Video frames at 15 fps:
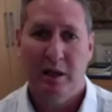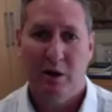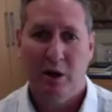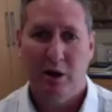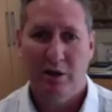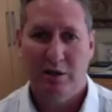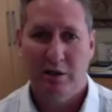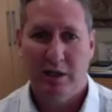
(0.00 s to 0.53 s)

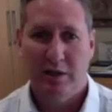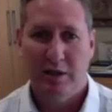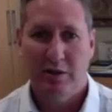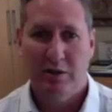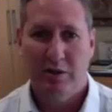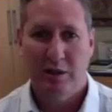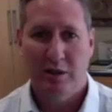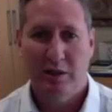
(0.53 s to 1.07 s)
large-scale
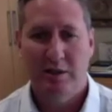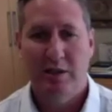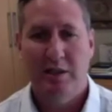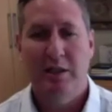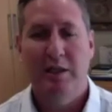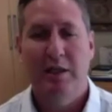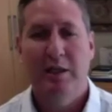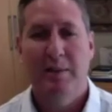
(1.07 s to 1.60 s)

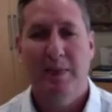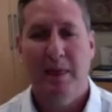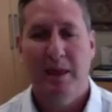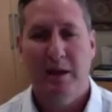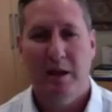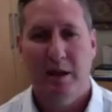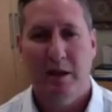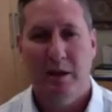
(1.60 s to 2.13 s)
utility
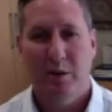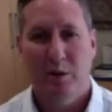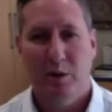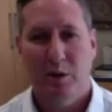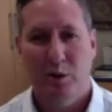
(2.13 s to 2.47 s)
uh,